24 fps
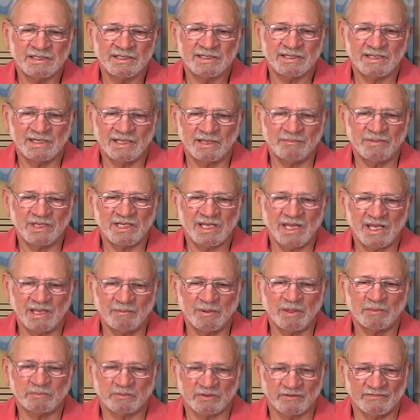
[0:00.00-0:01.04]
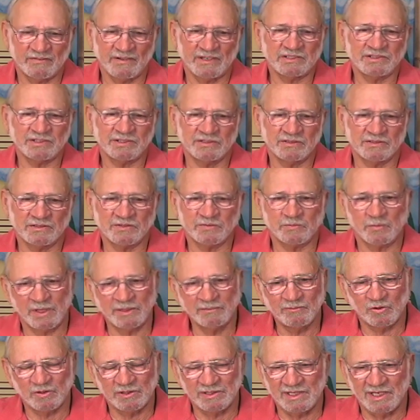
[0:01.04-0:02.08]
And I became a professional
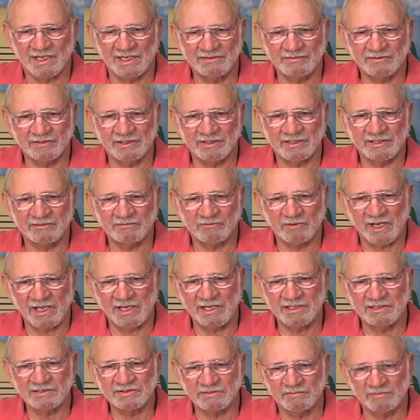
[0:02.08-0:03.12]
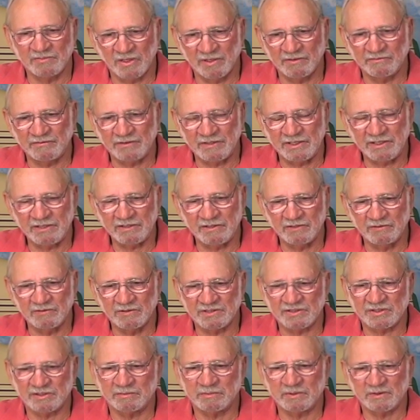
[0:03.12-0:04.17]
springboard diver and ran into Murphy, who
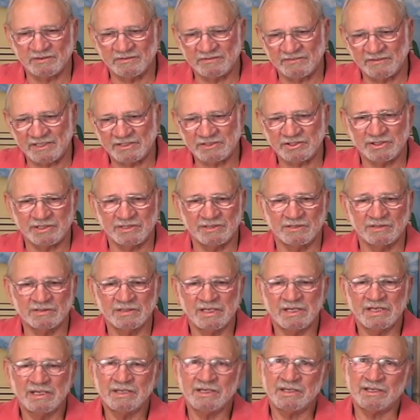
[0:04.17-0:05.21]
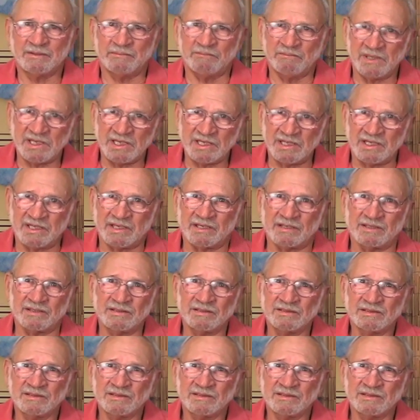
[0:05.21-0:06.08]
was a professional comedian.